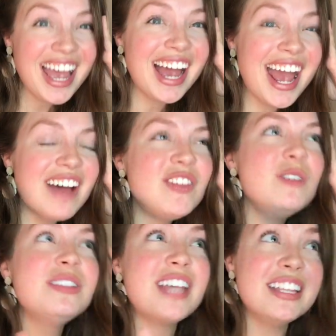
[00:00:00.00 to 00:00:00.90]
I have
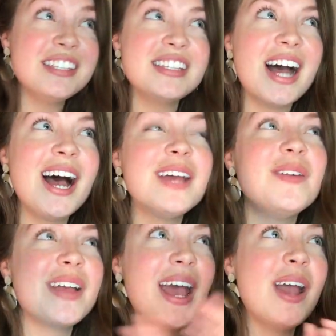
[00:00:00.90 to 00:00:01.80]
used Sensodyne,
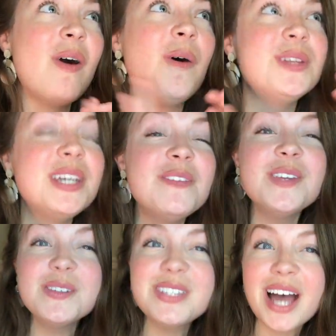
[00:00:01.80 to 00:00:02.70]
okay, only a
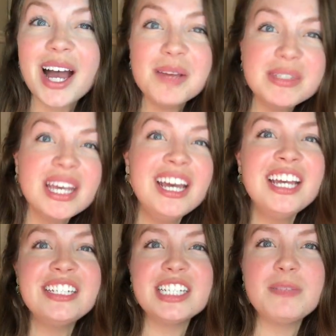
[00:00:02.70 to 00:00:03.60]
few times
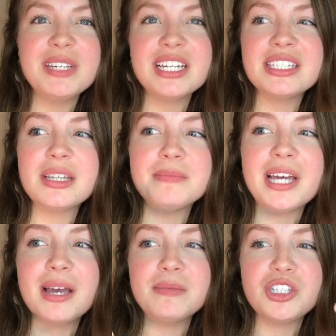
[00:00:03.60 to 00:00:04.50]
just because
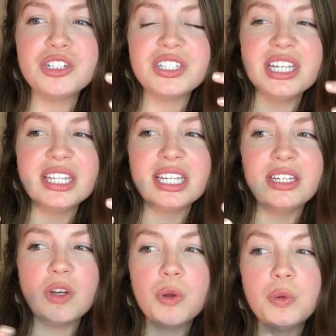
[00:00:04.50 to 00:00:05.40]
sometimes your teeth
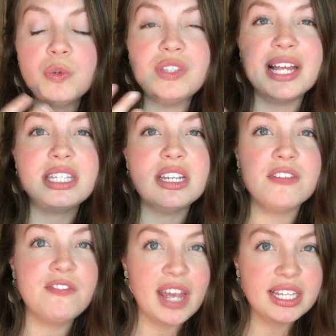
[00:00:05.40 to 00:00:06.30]
can go through
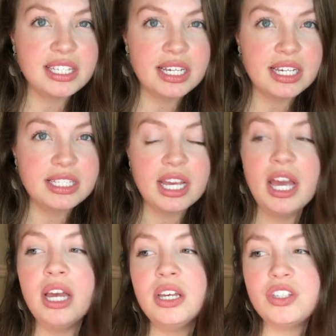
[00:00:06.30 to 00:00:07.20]
sensitive phases.
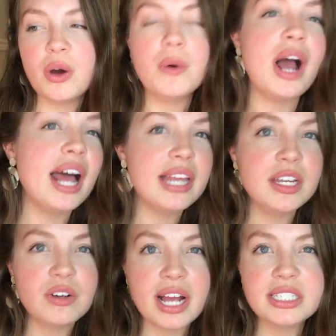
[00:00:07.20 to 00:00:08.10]
So I like
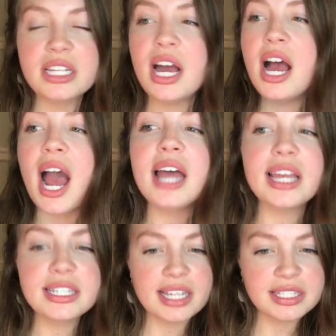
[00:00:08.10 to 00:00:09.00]
Crest. I
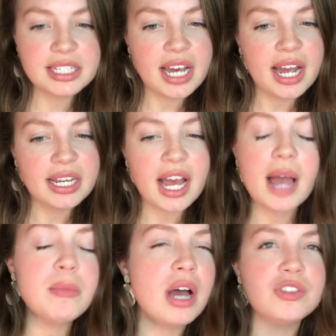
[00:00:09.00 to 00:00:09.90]
like Sensodyne.
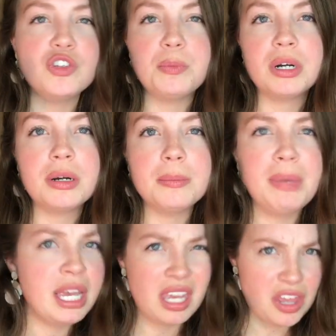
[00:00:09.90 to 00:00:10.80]
I'm not super picky